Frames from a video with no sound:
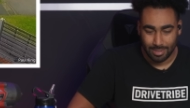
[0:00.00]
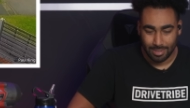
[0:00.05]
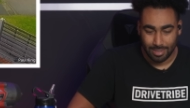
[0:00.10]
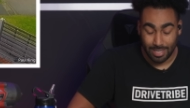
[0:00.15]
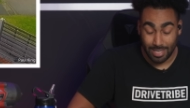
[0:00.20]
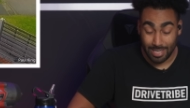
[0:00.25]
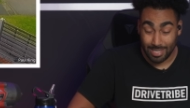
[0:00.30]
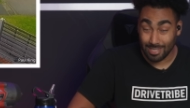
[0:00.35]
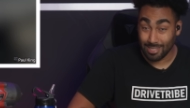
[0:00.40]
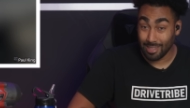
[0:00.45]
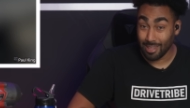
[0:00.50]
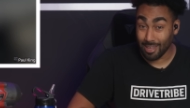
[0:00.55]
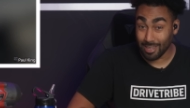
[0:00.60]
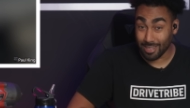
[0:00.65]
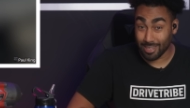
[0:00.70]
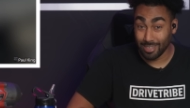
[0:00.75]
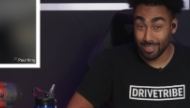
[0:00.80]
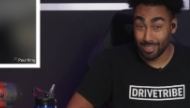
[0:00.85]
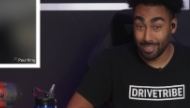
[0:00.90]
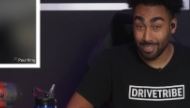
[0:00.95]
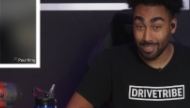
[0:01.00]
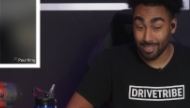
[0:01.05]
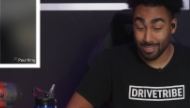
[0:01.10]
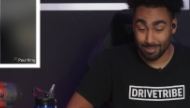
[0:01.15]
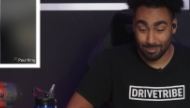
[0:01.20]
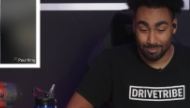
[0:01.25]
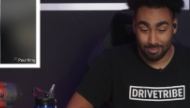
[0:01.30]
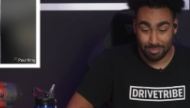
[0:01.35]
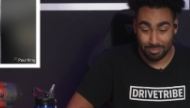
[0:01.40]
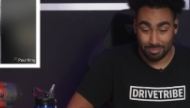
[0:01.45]
He's lucky he
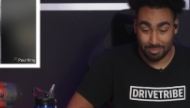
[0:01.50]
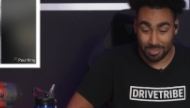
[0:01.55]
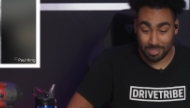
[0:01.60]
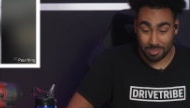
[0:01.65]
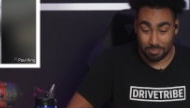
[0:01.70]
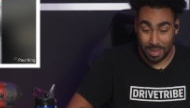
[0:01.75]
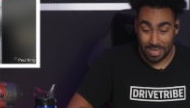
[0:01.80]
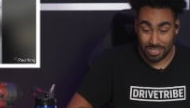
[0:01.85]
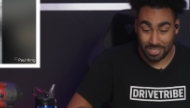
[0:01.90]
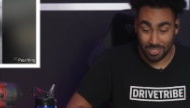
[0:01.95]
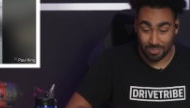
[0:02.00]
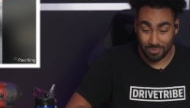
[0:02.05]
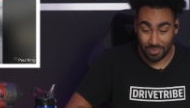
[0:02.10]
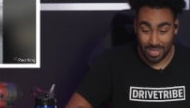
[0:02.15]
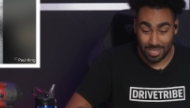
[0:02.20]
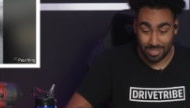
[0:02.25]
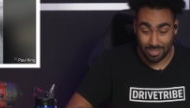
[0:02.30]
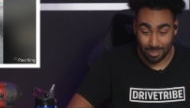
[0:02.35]
didn't smash his face